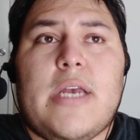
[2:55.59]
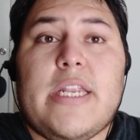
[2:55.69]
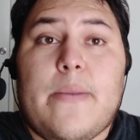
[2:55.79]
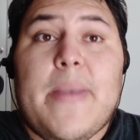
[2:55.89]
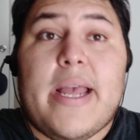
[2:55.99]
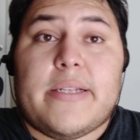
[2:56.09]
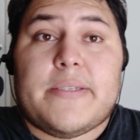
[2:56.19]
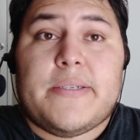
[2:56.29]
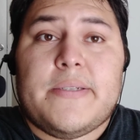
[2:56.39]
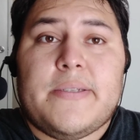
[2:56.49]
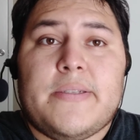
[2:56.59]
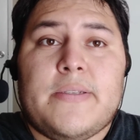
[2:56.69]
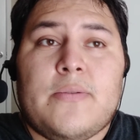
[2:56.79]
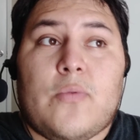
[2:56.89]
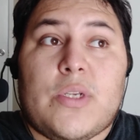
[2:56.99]
it depends
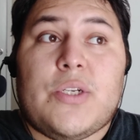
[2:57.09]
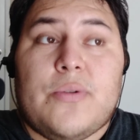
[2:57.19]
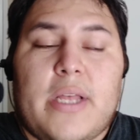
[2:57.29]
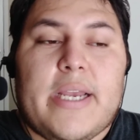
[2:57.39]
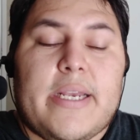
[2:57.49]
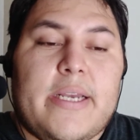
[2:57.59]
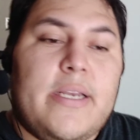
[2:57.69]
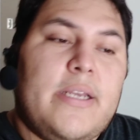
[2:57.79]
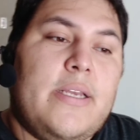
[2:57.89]
what you like,